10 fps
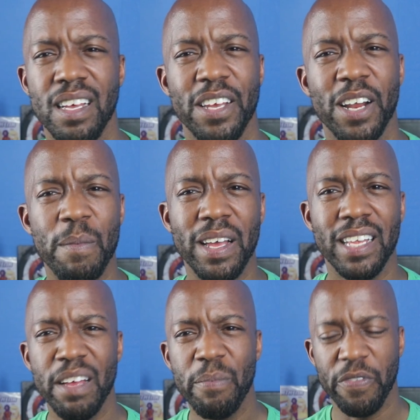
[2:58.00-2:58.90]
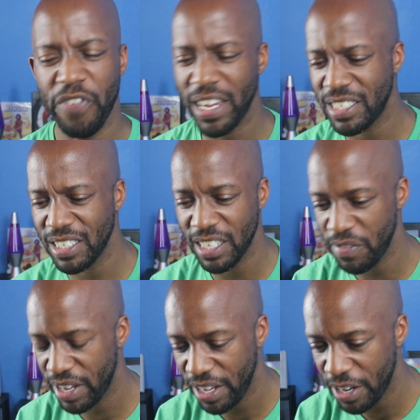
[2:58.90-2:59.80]
you know what I mean? The imperfections
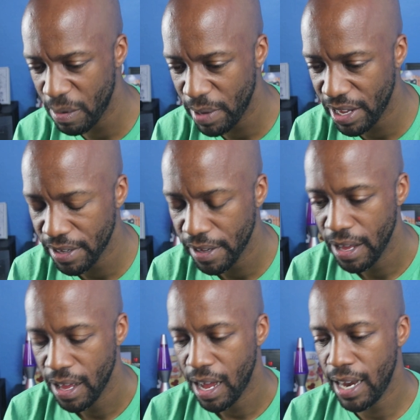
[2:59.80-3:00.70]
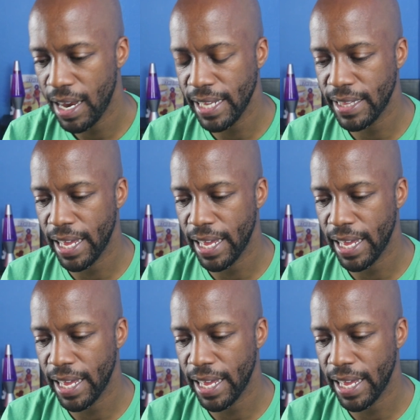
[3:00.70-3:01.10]
of it, you know what I mean? I like